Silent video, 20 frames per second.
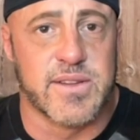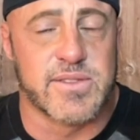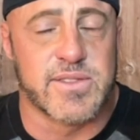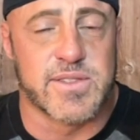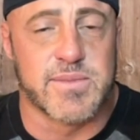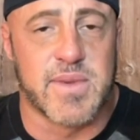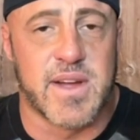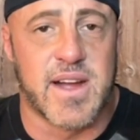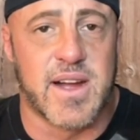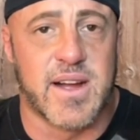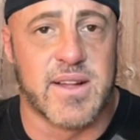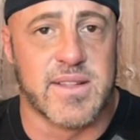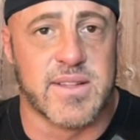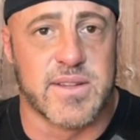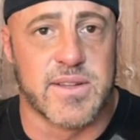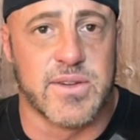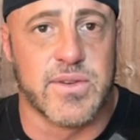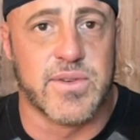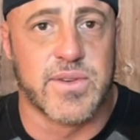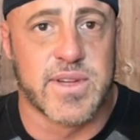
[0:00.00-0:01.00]
smile and
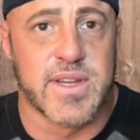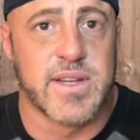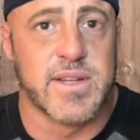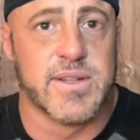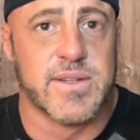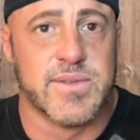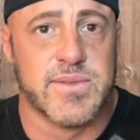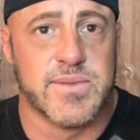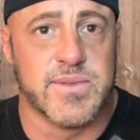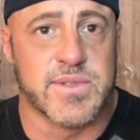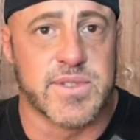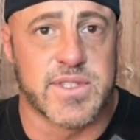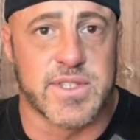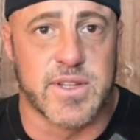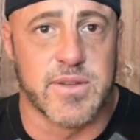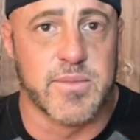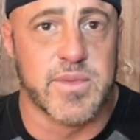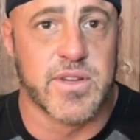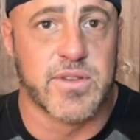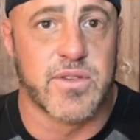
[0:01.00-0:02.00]
go, okay, well, it's
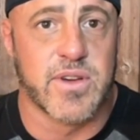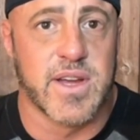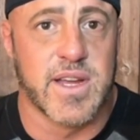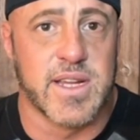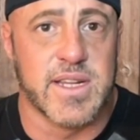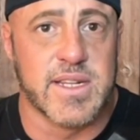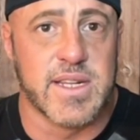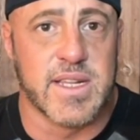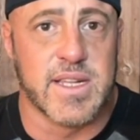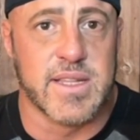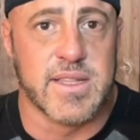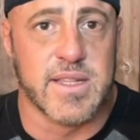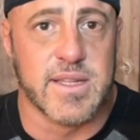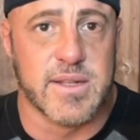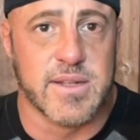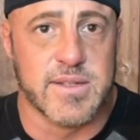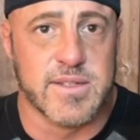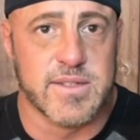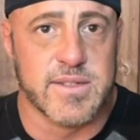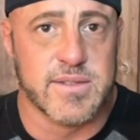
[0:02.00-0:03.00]
going to be great. And
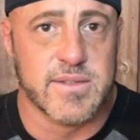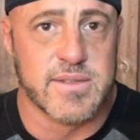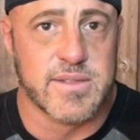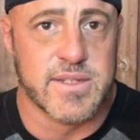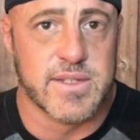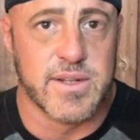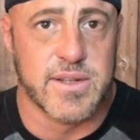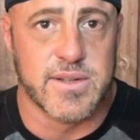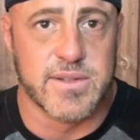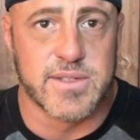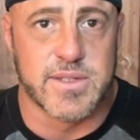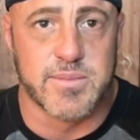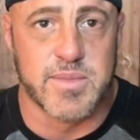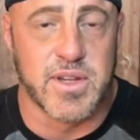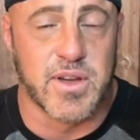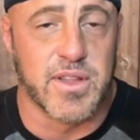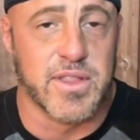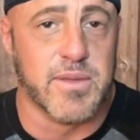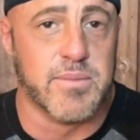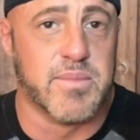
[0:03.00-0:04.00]
then, you know, to be
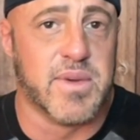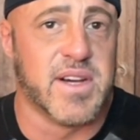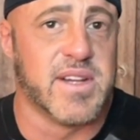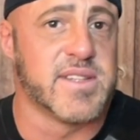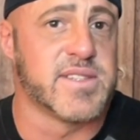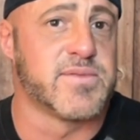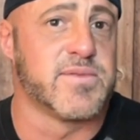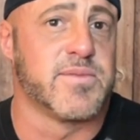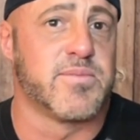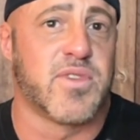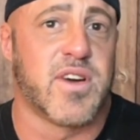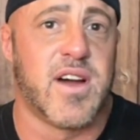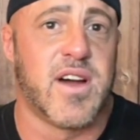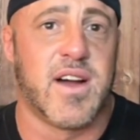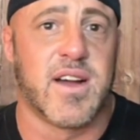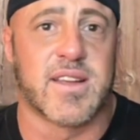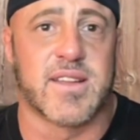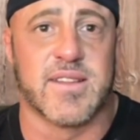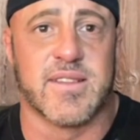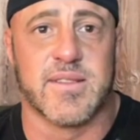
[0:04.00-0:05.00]
on the bus with
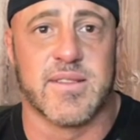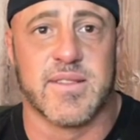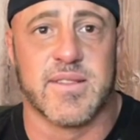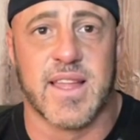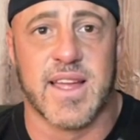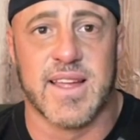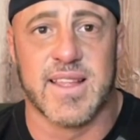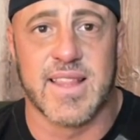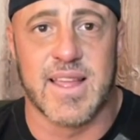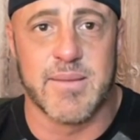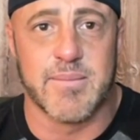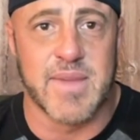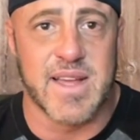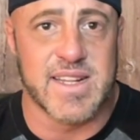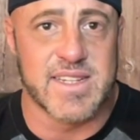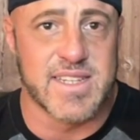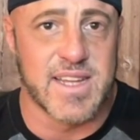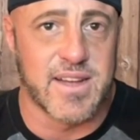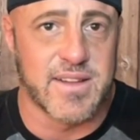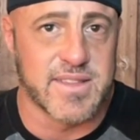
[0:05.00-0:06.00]
Brock and laying that
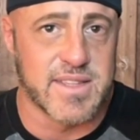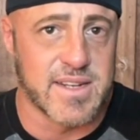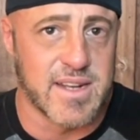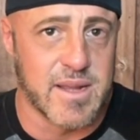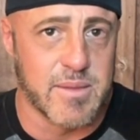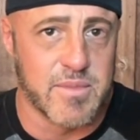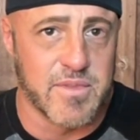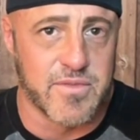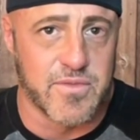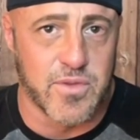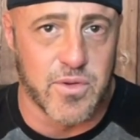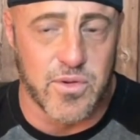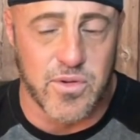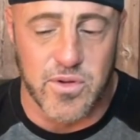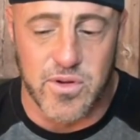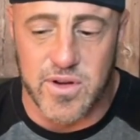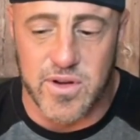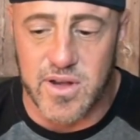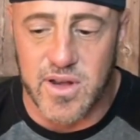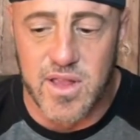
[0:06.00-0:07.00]
match out the night
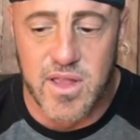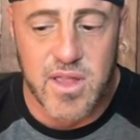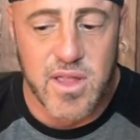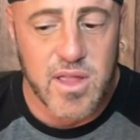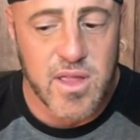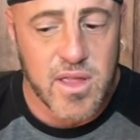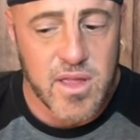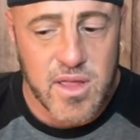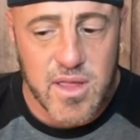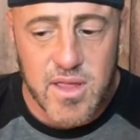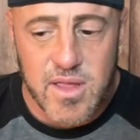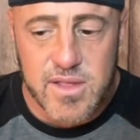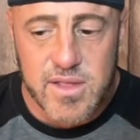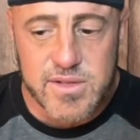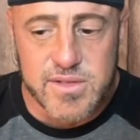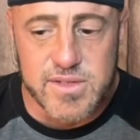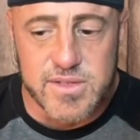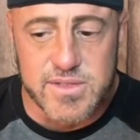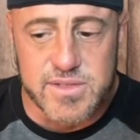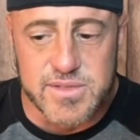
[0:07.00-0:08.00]
before, and
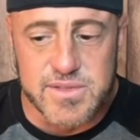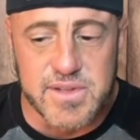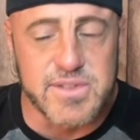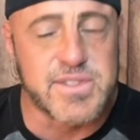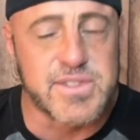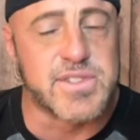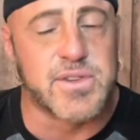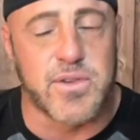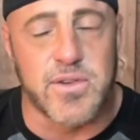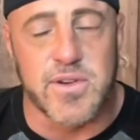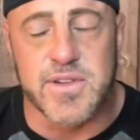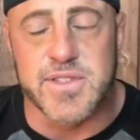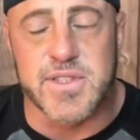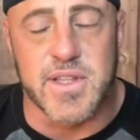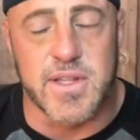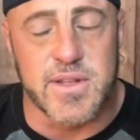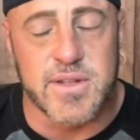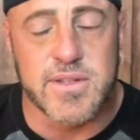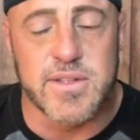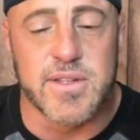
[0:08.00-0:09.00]
just, there's stories
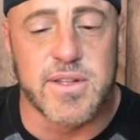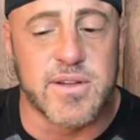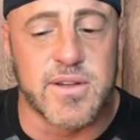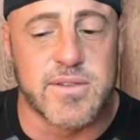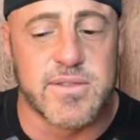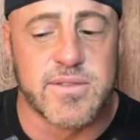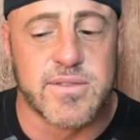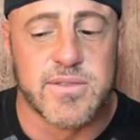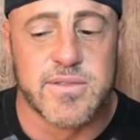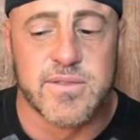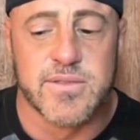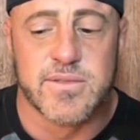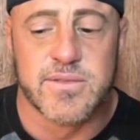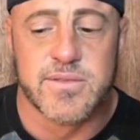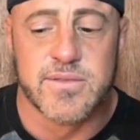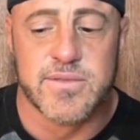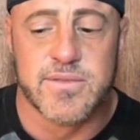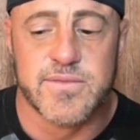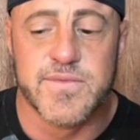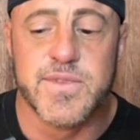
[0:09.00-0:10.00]
that, you know,
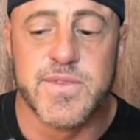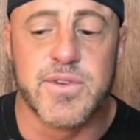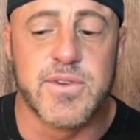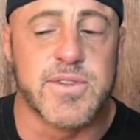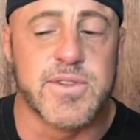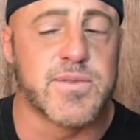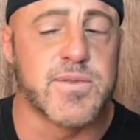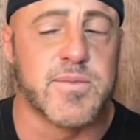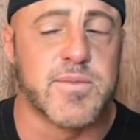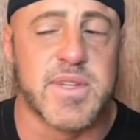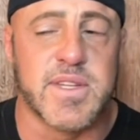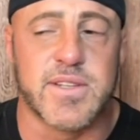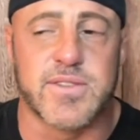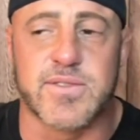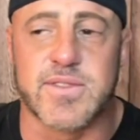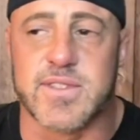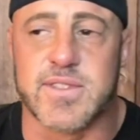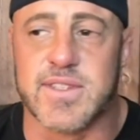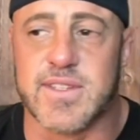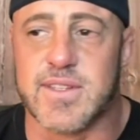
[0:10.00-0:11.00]
viewers will be
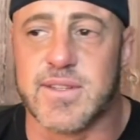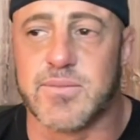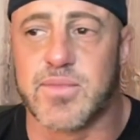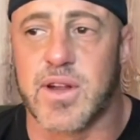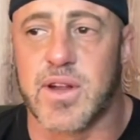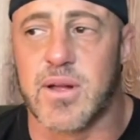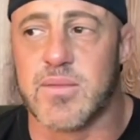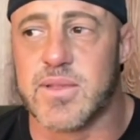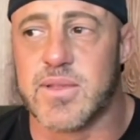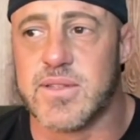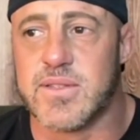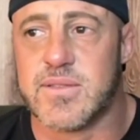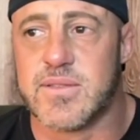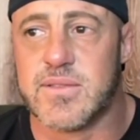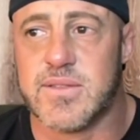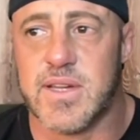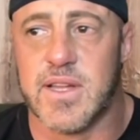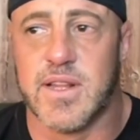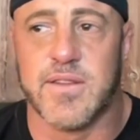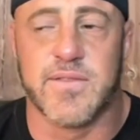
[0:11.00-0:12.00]
interested in probably.
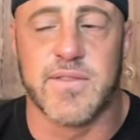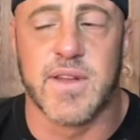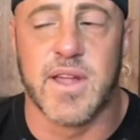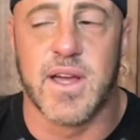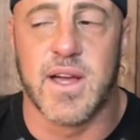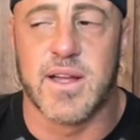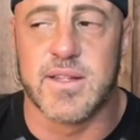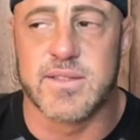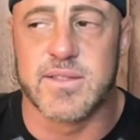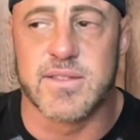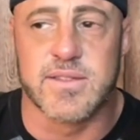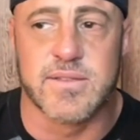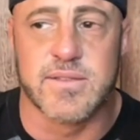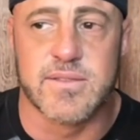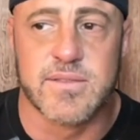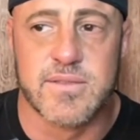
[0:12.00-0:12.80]
Mm-hmm. And if not, then